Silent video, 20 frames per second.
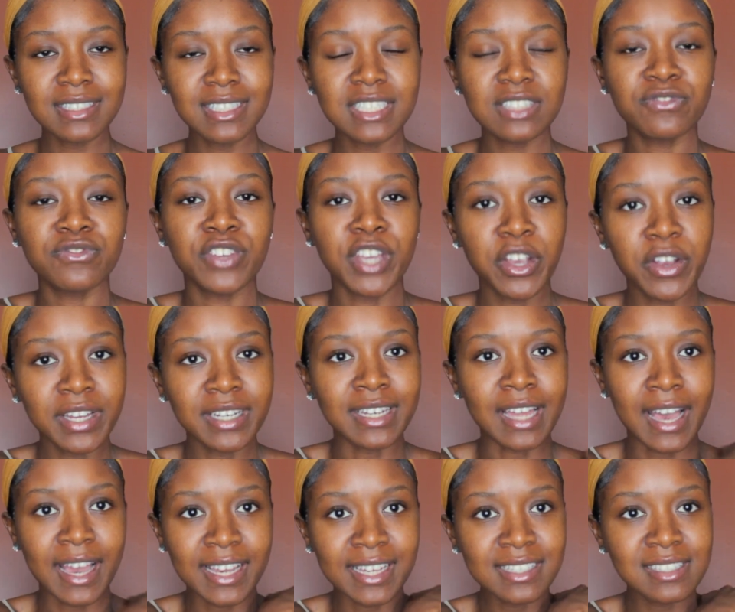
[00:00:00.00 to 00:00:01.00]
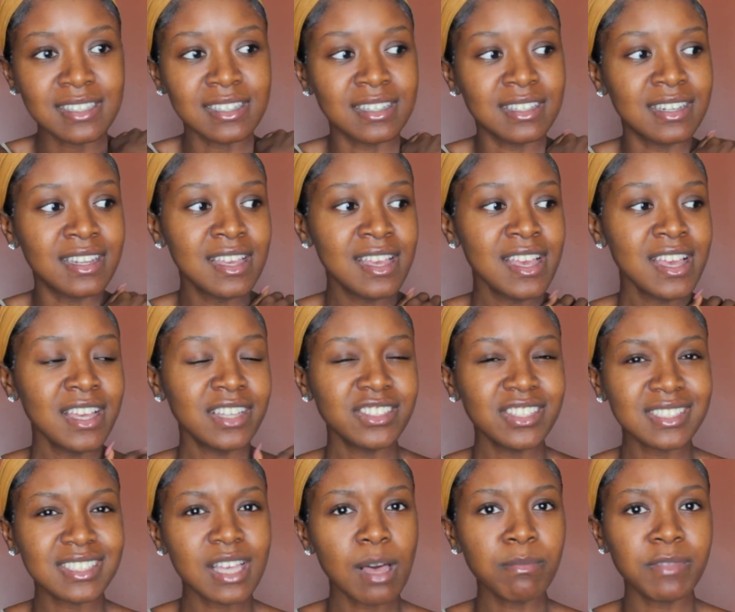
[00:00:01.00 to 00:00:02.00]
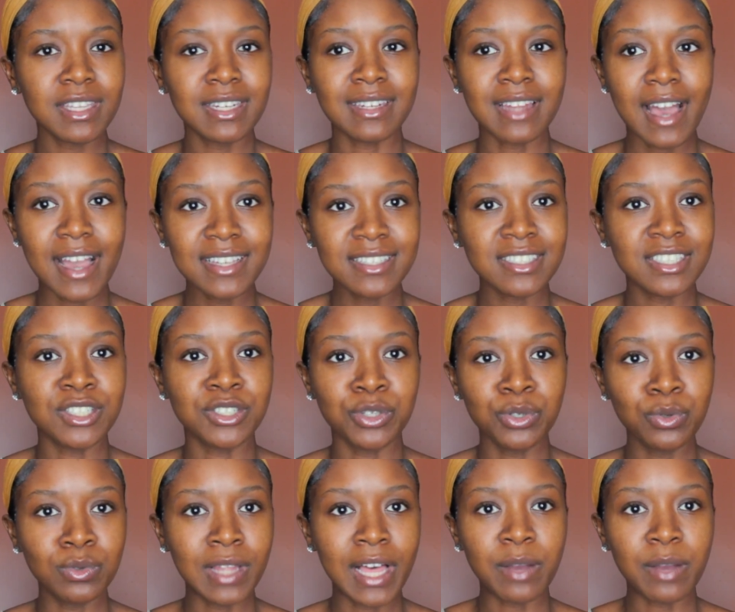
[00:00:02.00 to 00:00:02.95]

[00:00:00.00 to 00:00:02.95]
this is very nice and just something nice to do.